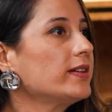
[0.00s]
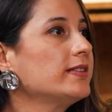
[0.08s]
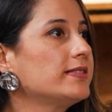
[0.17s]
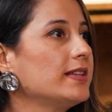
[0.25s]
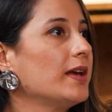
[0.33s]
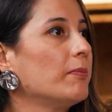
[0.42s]

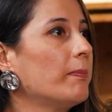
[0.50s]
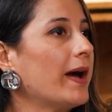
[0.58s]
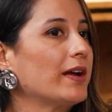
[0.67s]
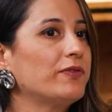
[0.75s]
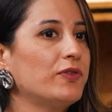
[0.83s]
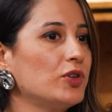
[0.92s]
is the
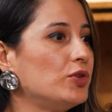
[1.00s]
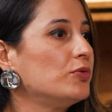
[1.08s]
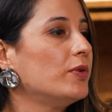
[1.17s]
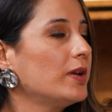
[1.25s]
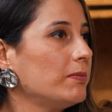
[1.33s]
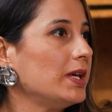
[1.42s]
impact for you
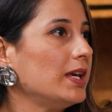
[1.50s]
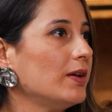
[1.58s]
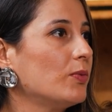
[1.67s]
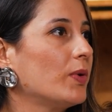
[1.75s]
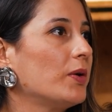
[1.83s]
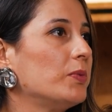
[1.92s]
and me
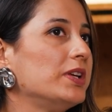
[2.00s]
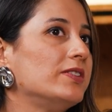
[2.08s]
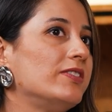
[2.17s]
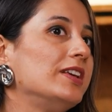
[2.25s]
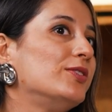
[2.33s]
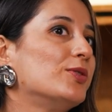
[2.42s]
when we
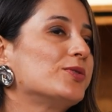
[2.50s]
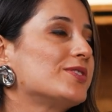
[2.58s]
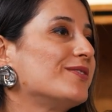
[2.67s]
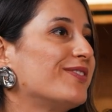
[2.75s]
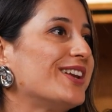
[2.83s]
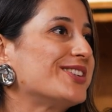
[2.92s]
read those
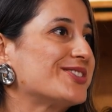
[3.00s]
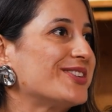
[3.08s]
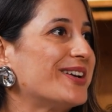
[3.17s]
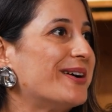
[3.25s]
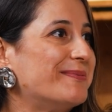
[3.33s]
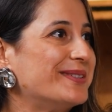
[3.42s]
inflation
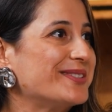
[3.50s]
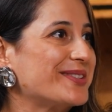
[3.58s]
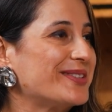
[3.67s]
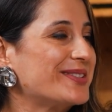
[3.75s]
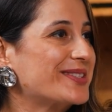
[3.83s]
numbers on the